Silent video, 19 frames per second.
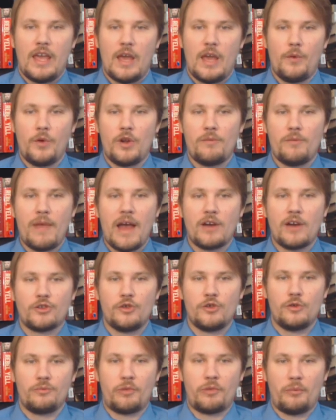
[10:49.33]
"It would amount
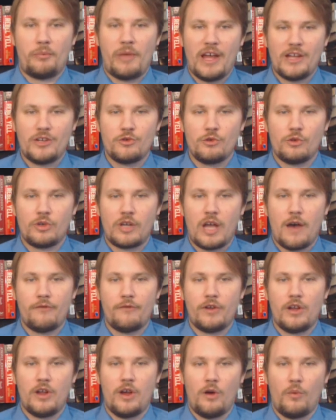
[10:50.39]
to a perpetual
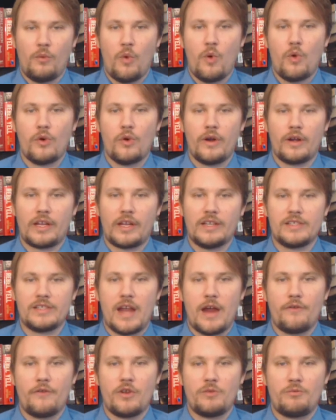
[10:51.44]
covenant of war against
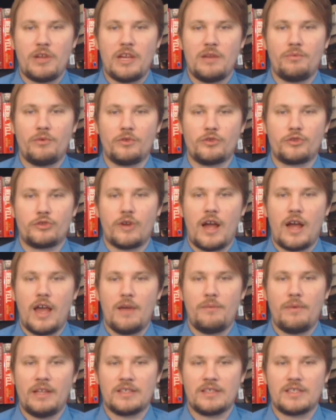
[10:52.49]
every people,
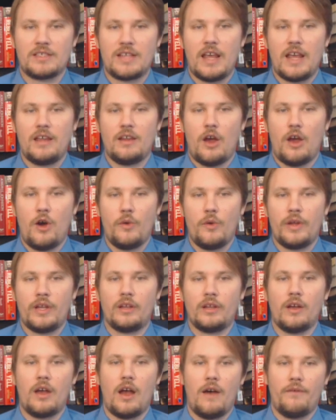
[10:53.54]
tribe, and state
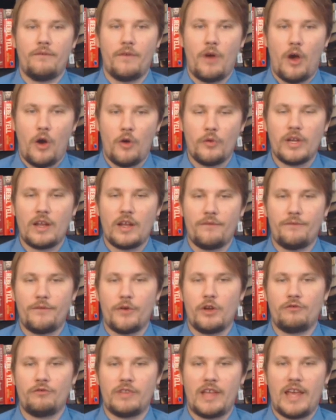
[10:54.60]
owning a
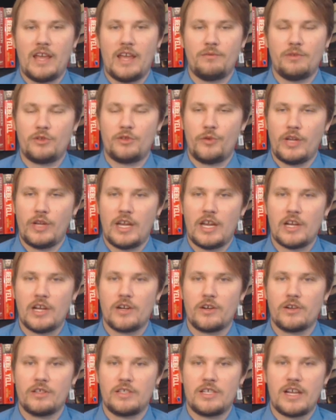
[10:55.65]
foot of land between
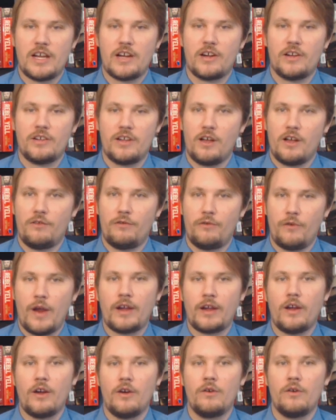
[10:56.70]
here and Tierra del
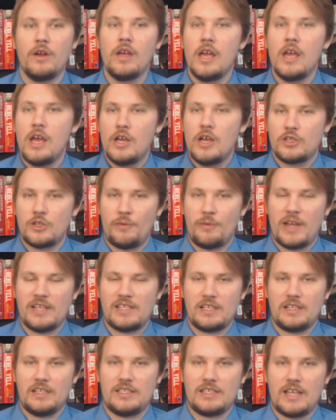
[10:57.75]
Fuego." So
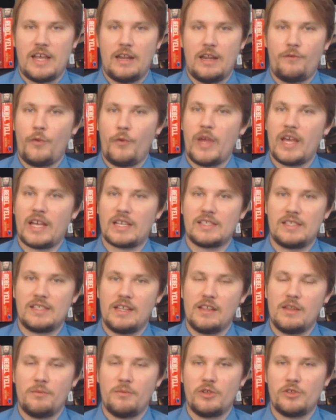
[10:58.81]
basically saying, if we
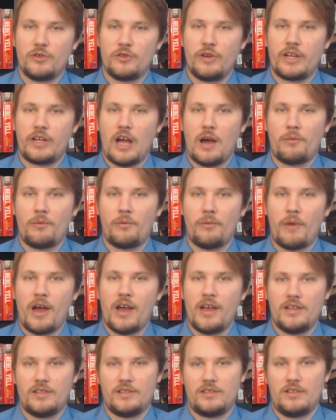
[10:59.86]
extend the Missouri
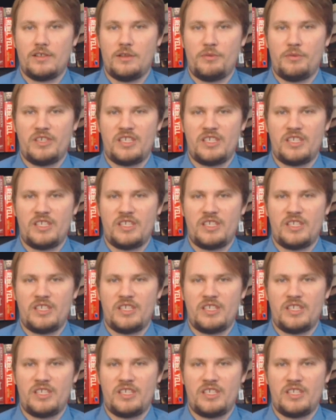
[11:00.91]
Compromise to the